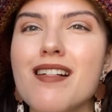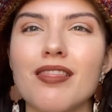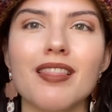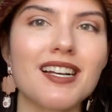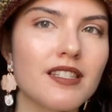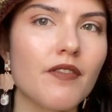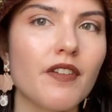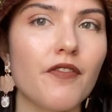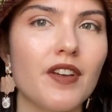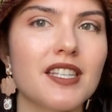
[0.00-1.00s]
less of a
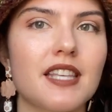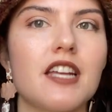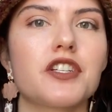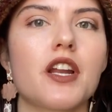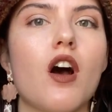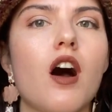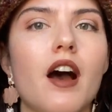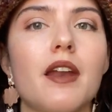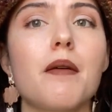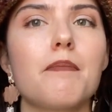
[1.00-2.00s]
fixation
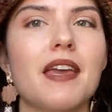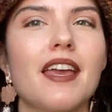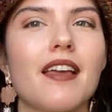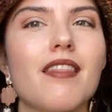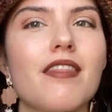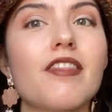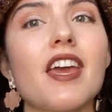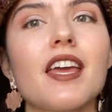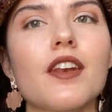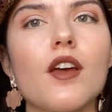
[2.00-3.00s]
on being
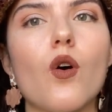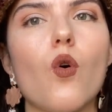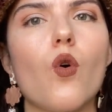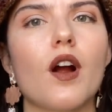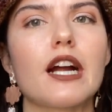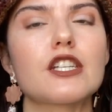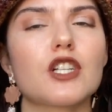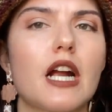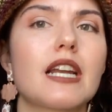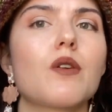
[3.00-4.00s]
thin or a
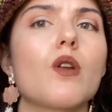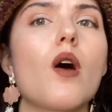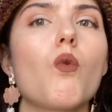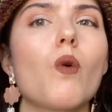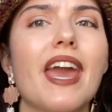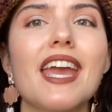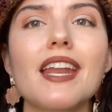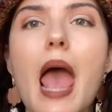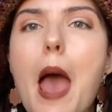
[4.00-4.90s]
certain weight,